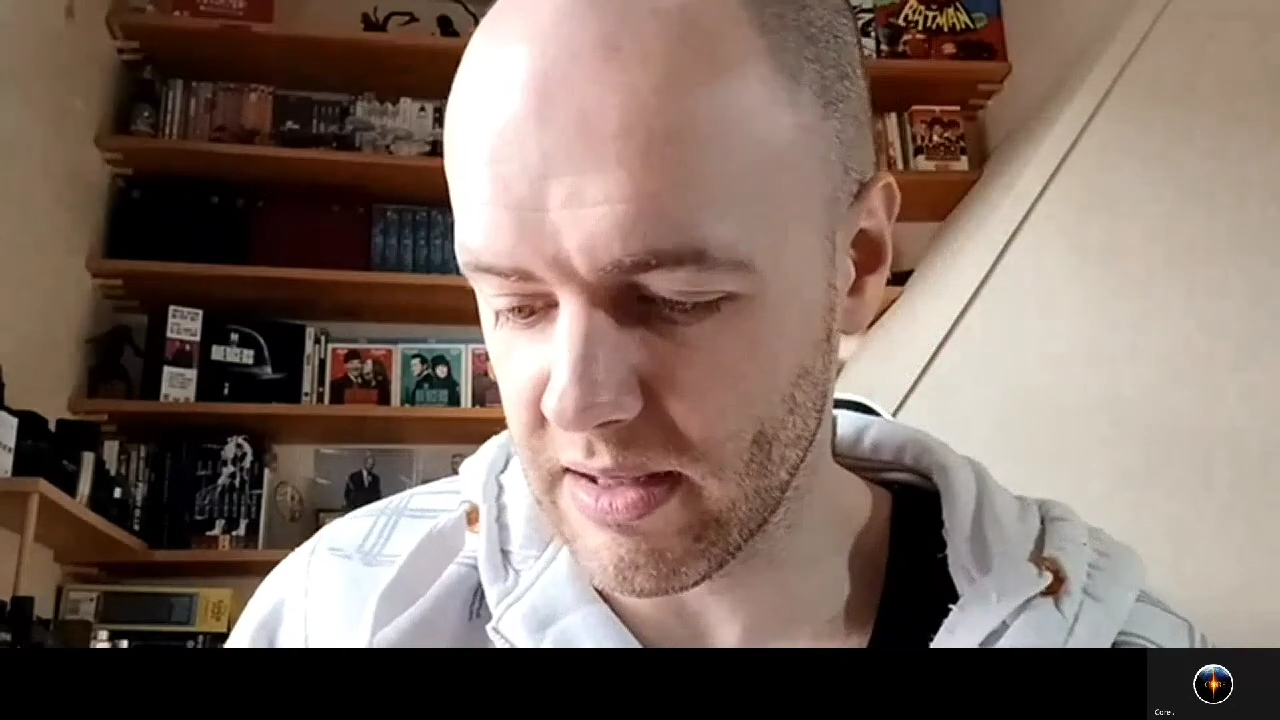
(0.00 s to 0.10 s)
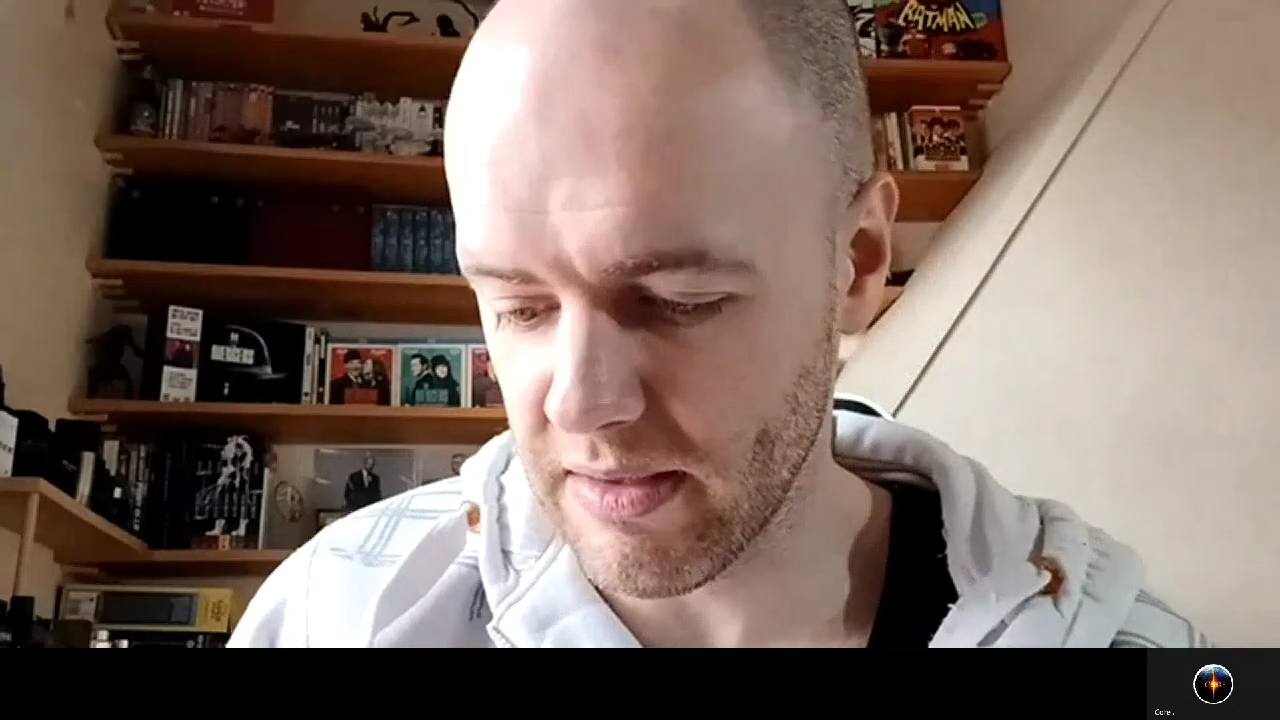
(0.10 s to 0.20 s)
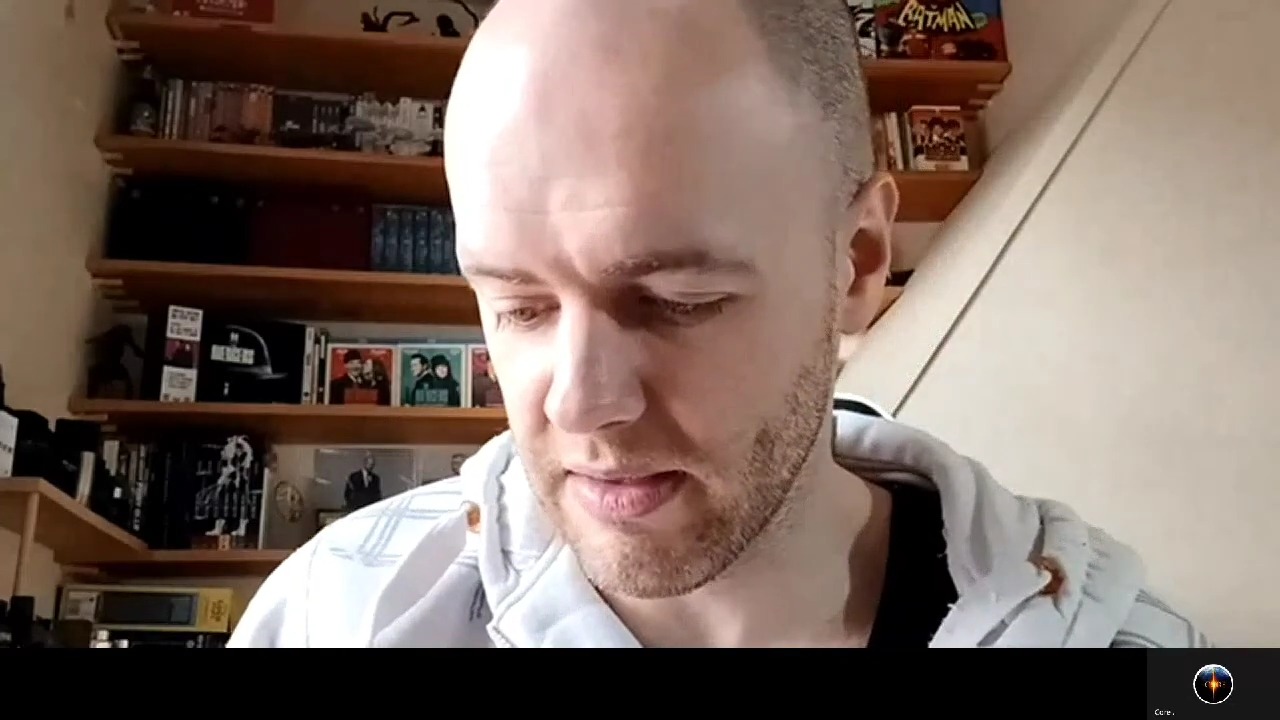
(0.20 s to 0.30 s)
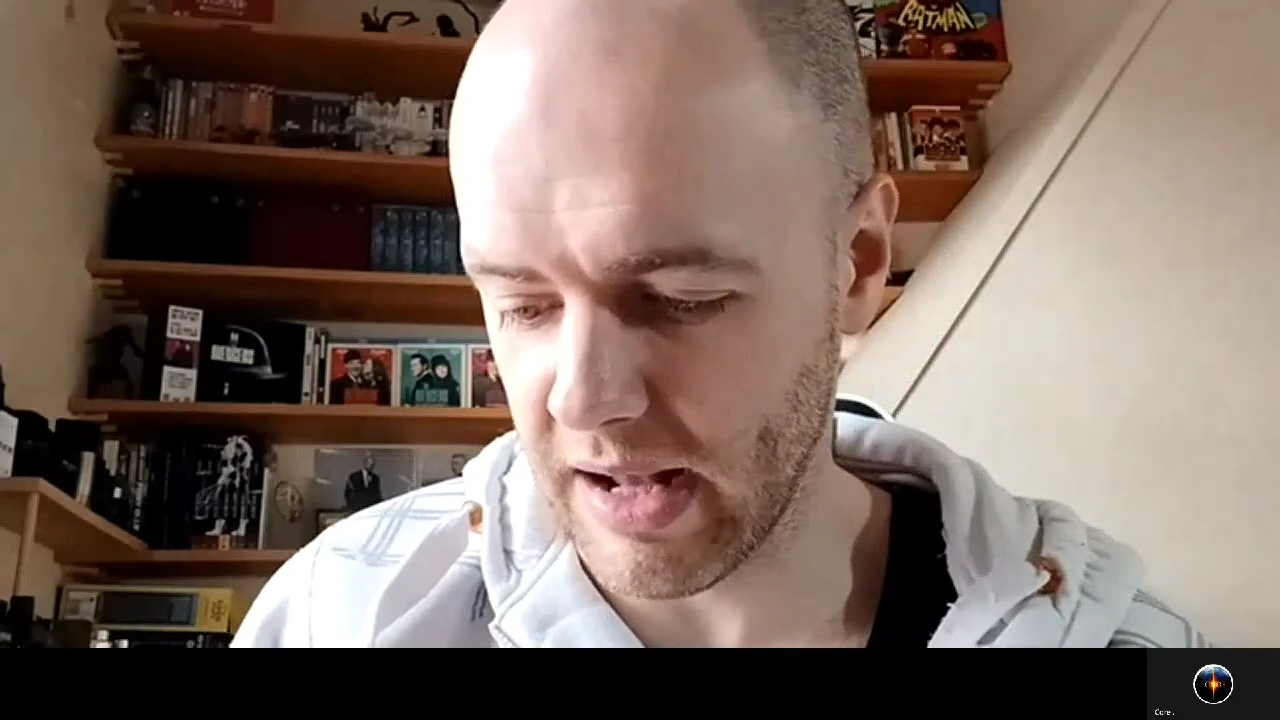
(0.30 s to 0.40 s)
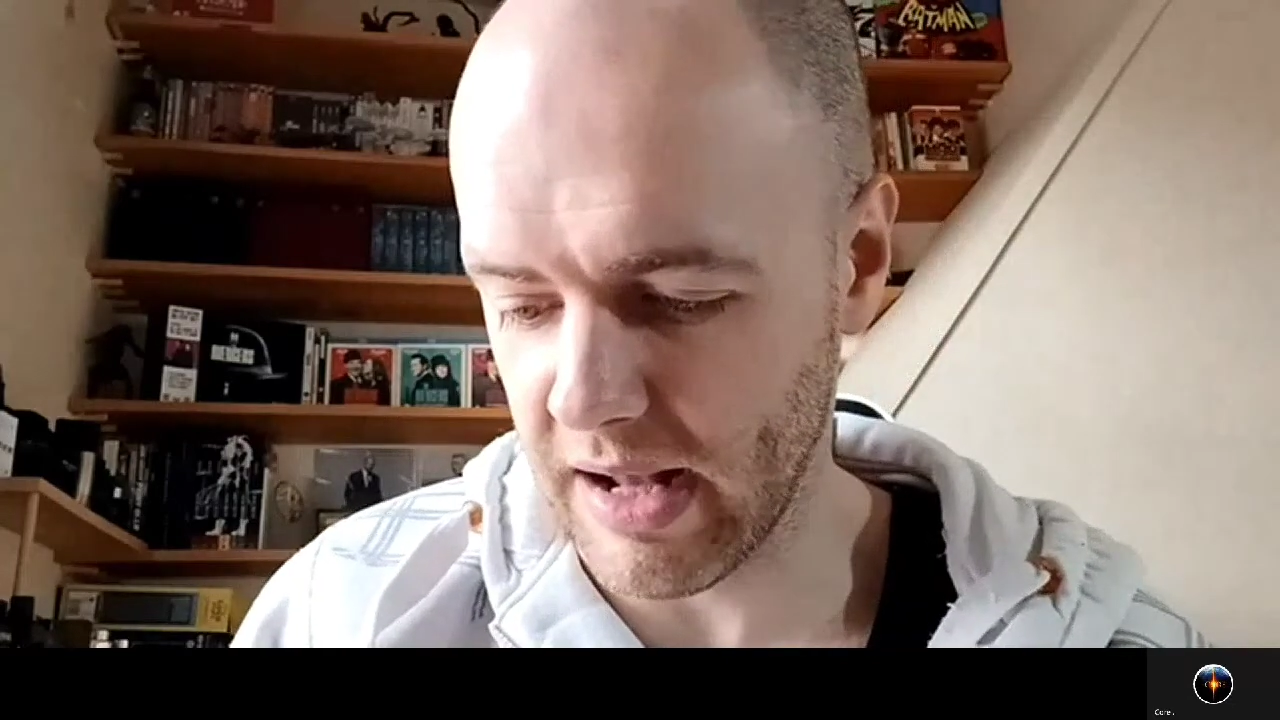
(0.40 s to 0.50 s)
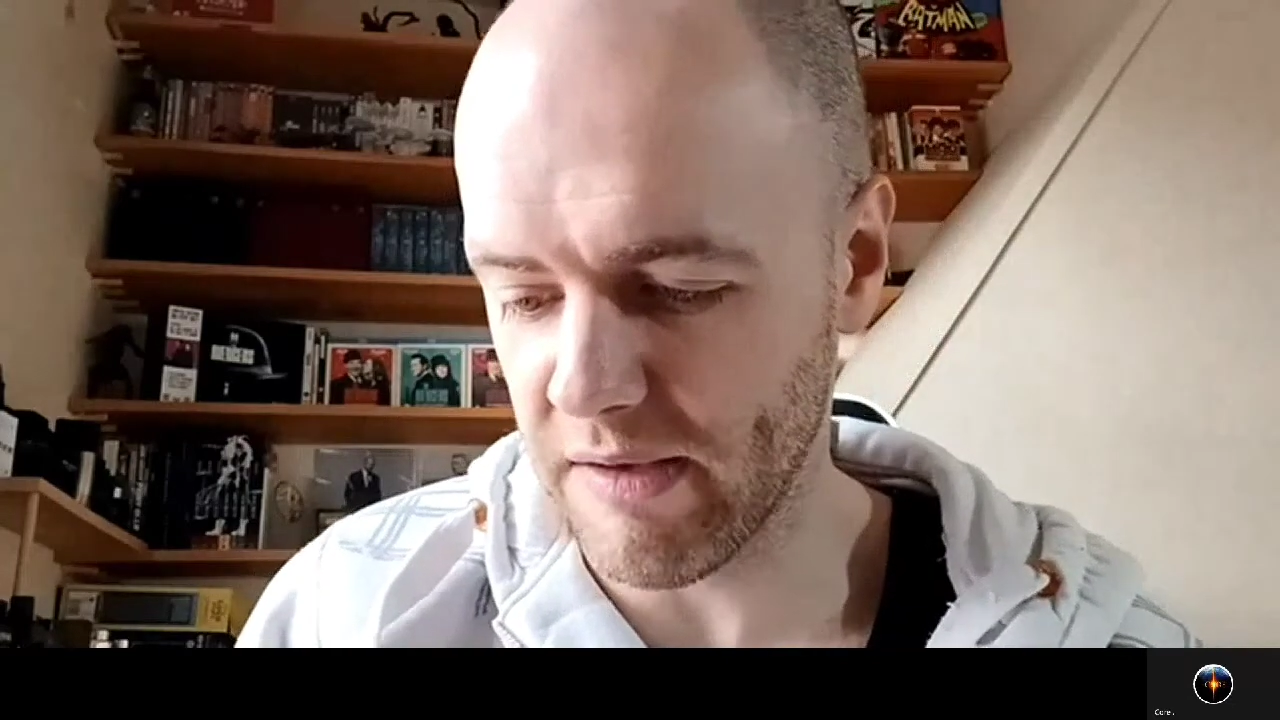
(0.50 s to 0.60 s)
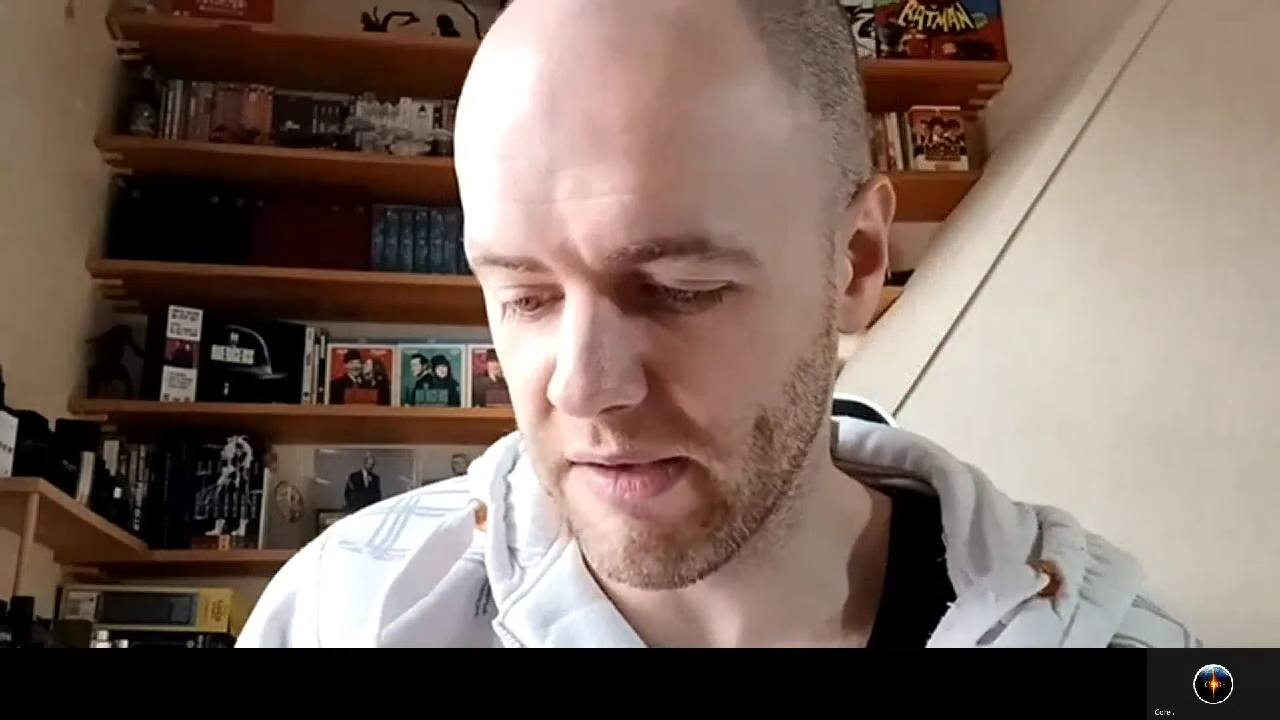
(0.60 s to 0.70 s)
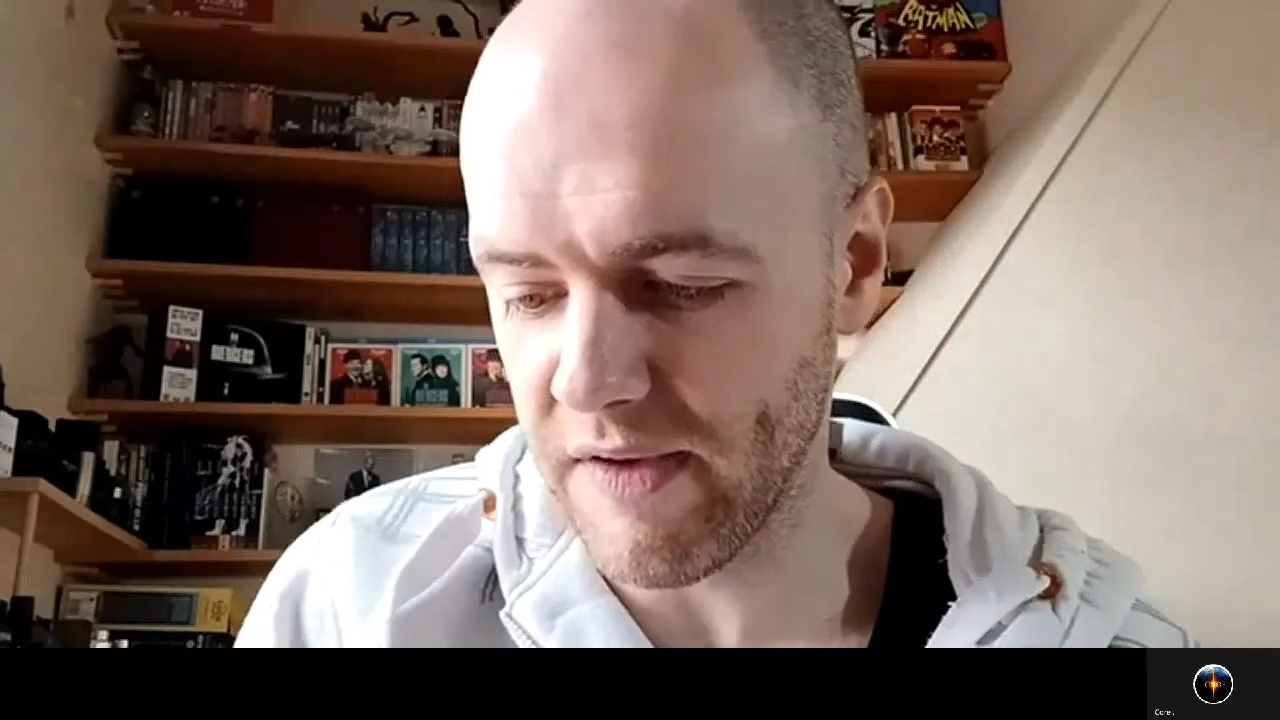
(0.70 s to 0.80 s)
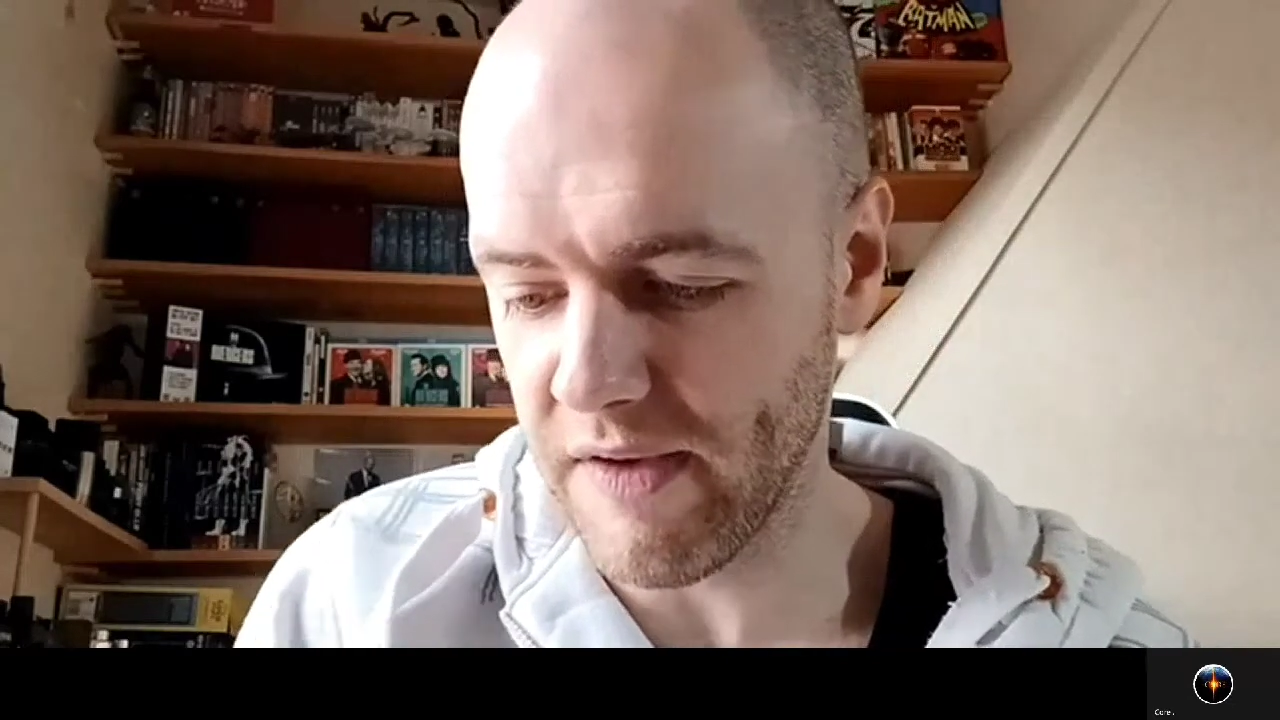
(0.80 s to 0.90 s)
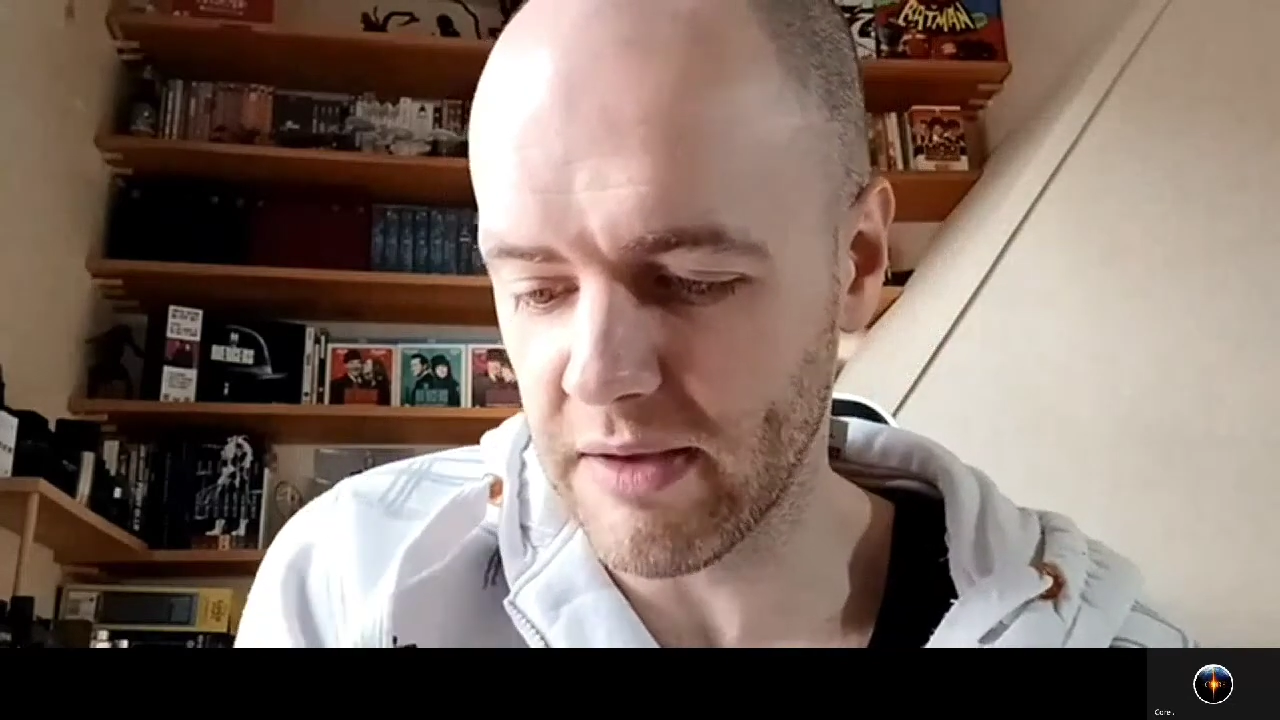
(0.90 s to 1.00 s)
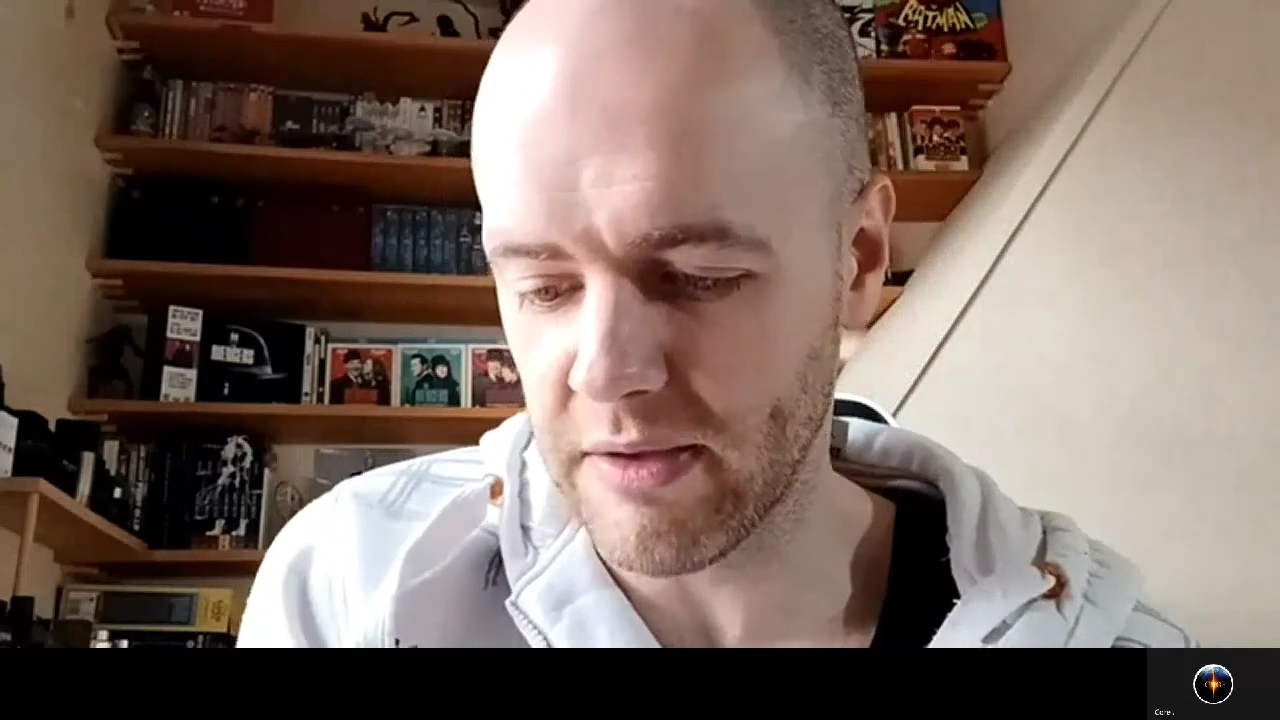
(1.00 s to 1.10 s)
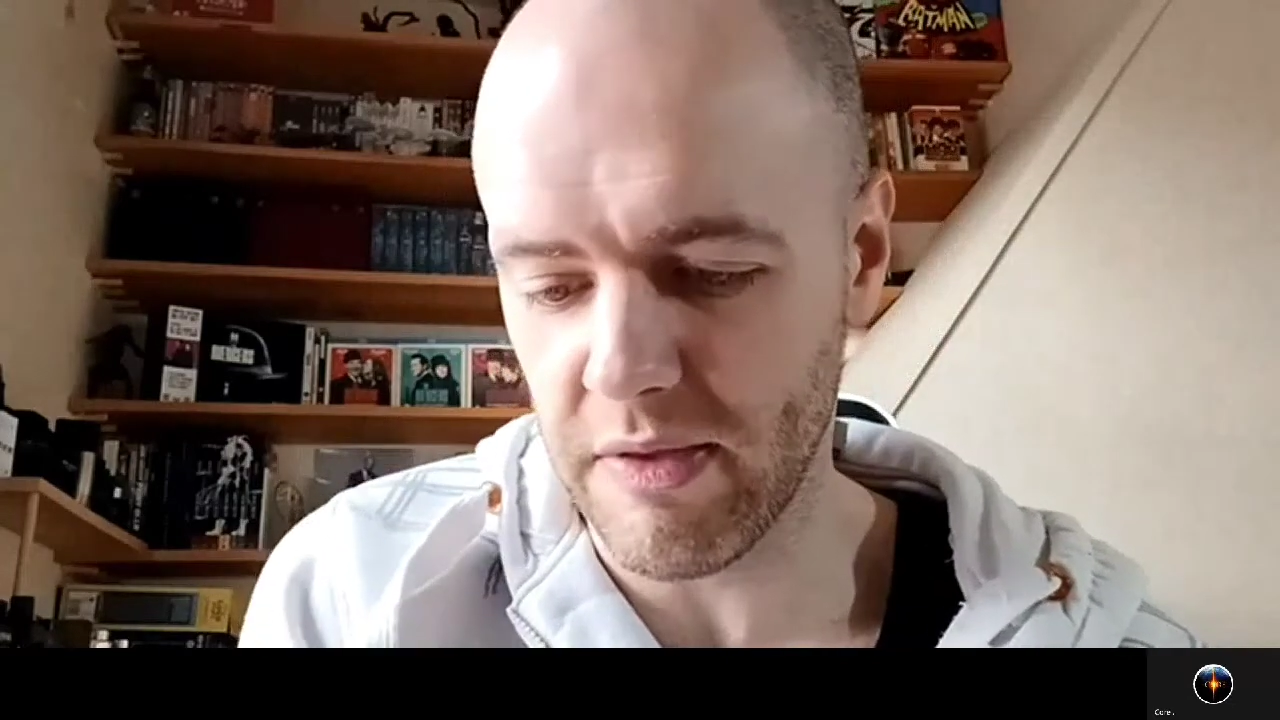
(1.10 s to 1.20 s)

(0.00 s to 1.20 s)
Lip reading: I like the fact